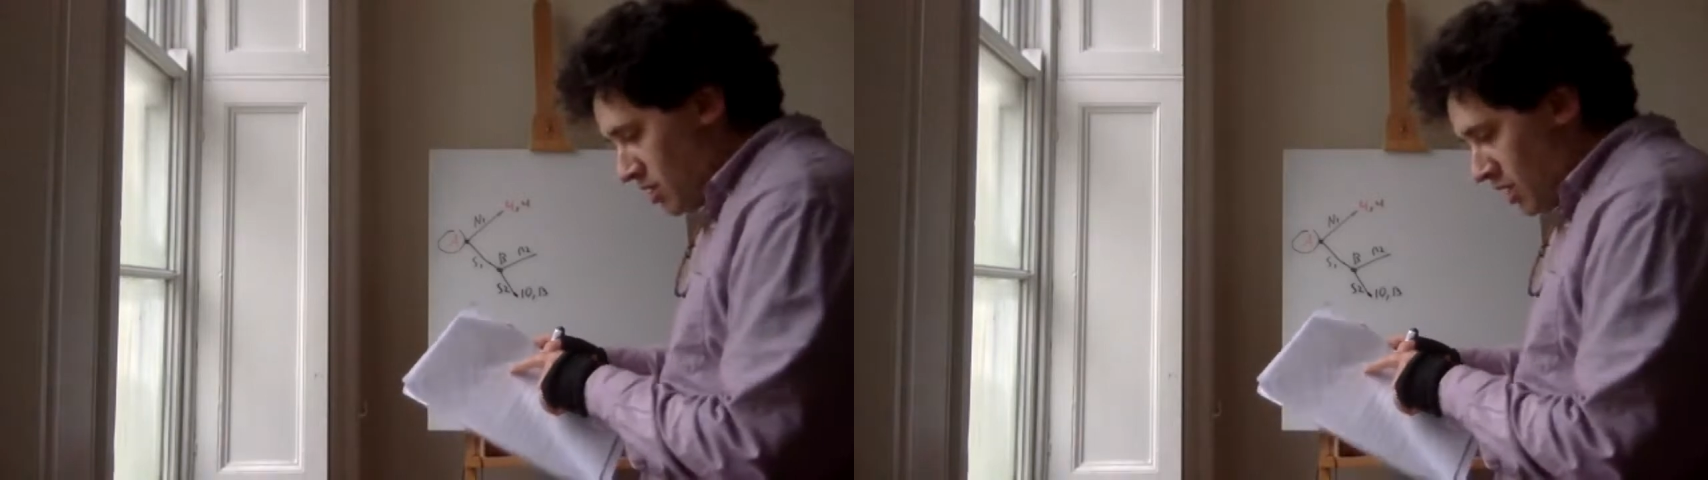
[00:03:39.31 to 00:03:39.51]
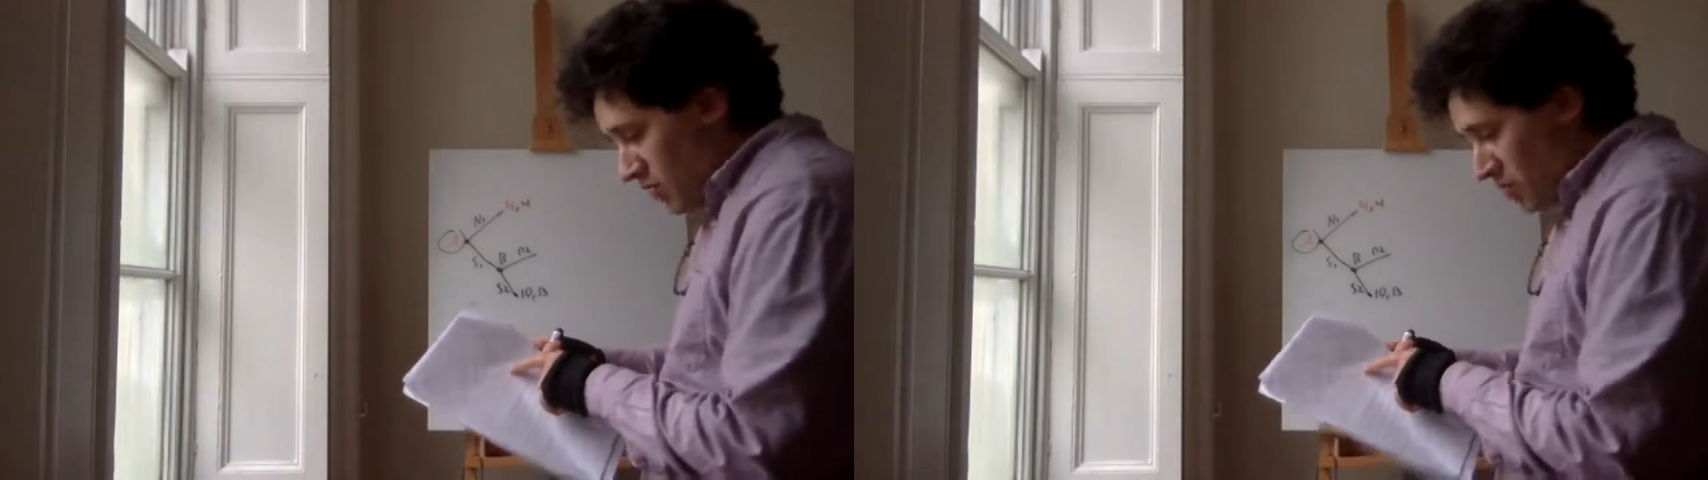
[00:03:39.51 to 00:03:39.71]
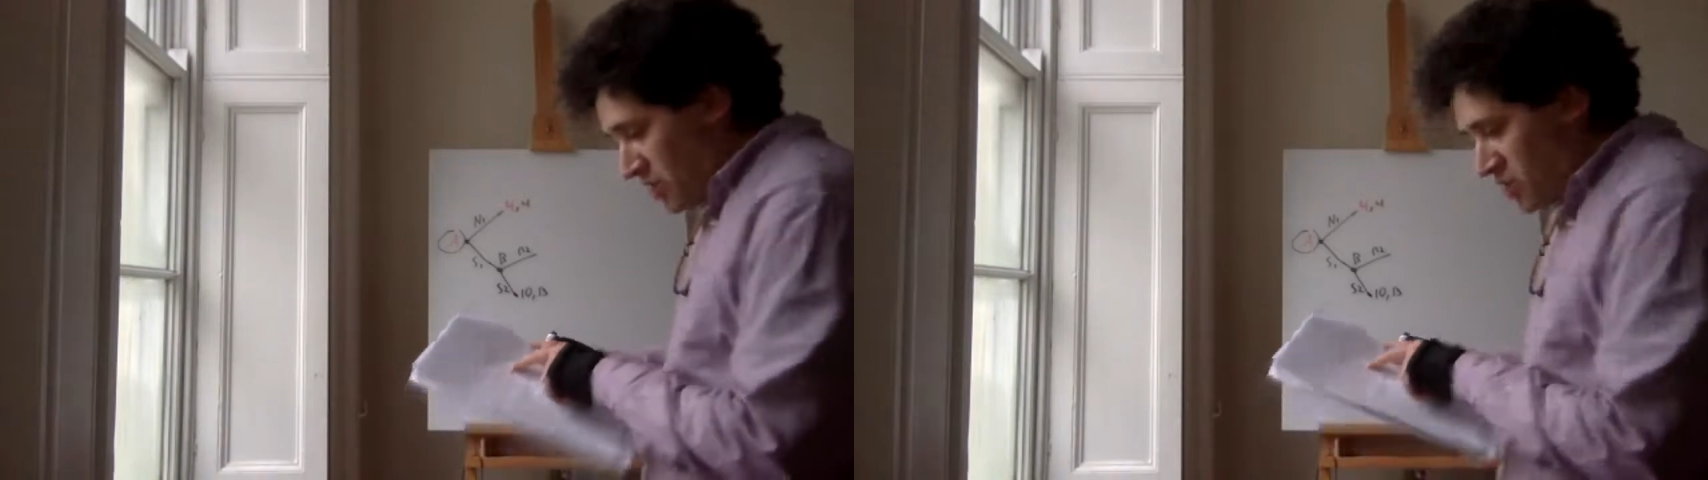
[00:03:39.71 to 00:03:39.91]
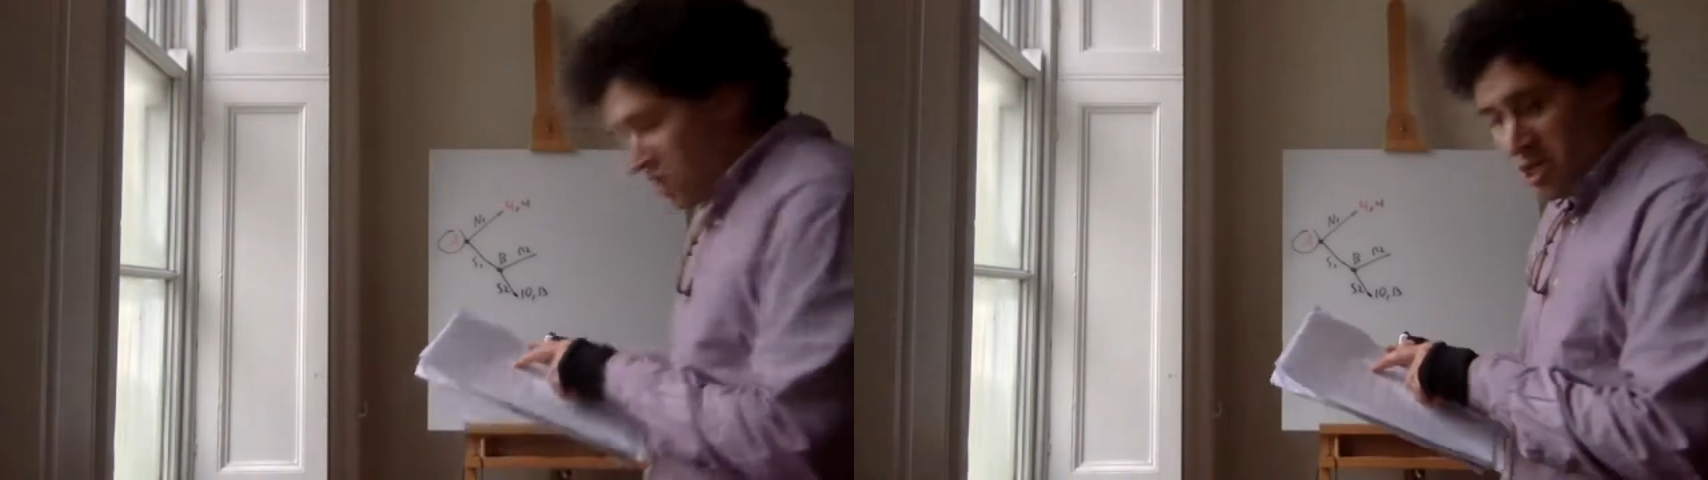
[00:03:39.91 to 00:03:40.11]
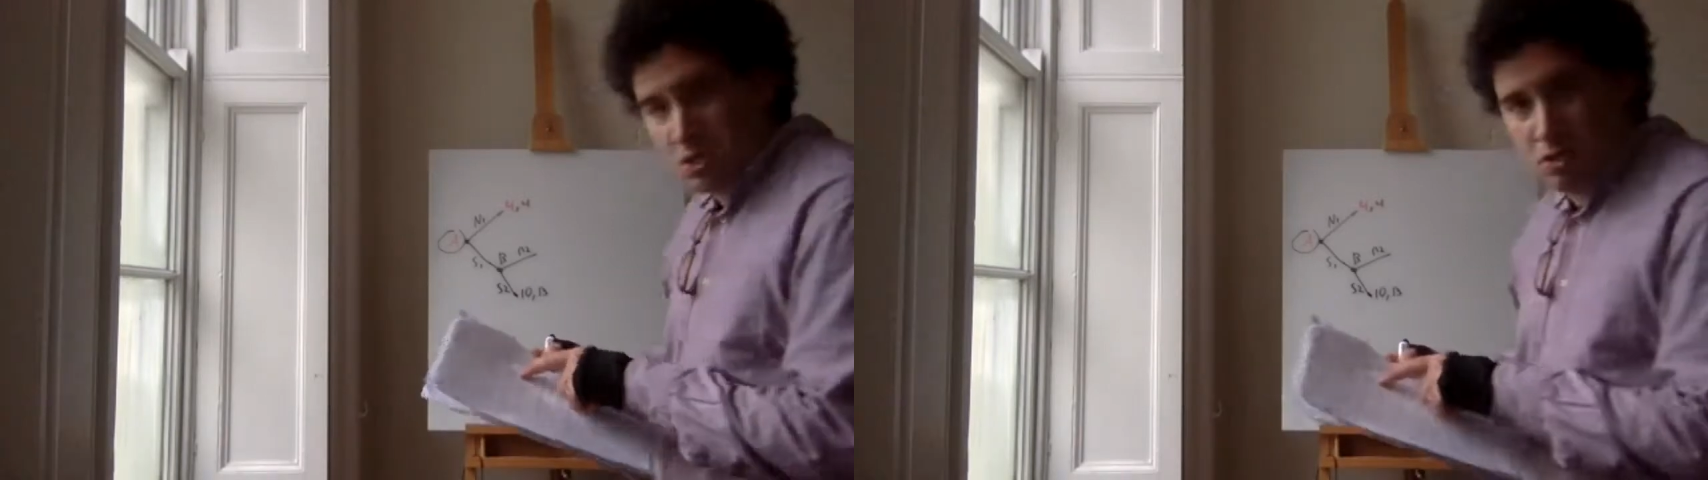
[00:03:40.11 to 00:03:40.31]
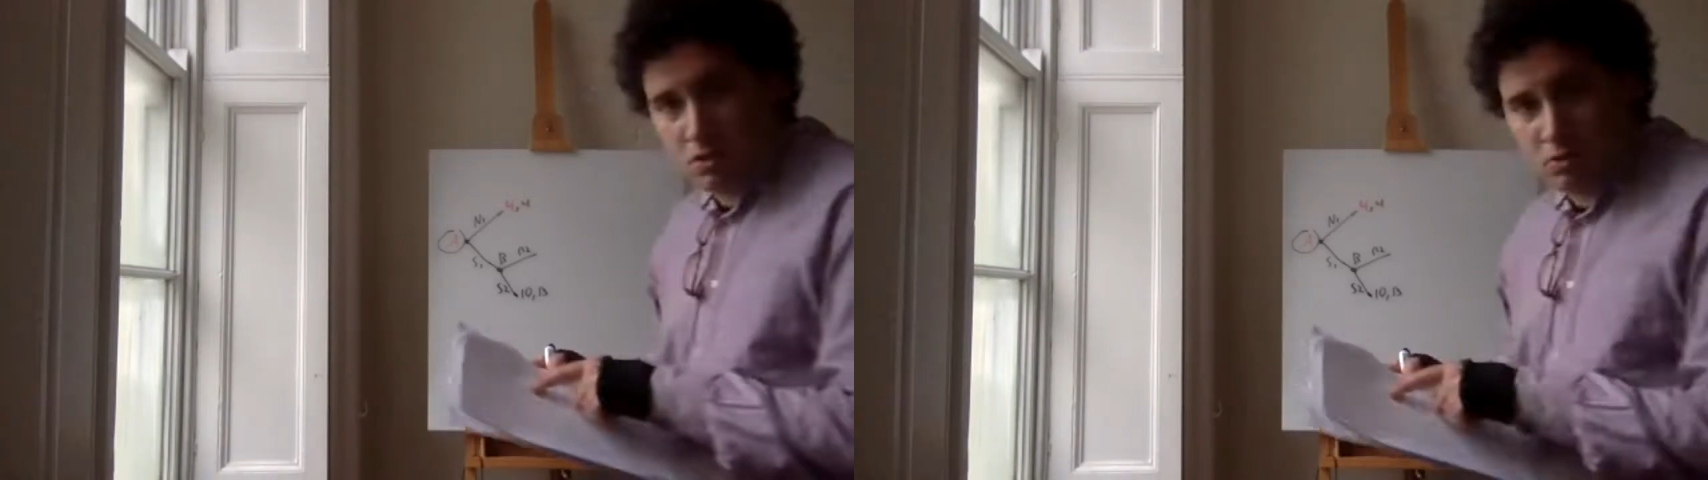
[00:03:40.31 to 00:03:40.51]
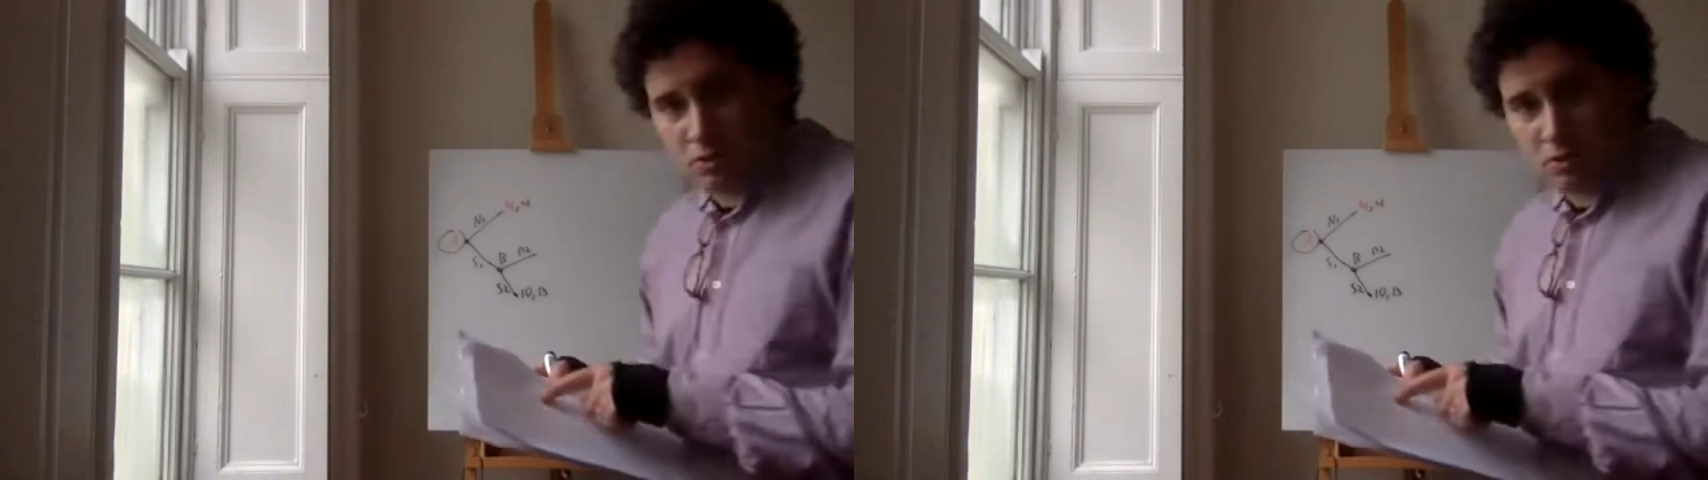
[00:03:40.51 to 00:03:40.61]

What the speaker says: I wrote each end node.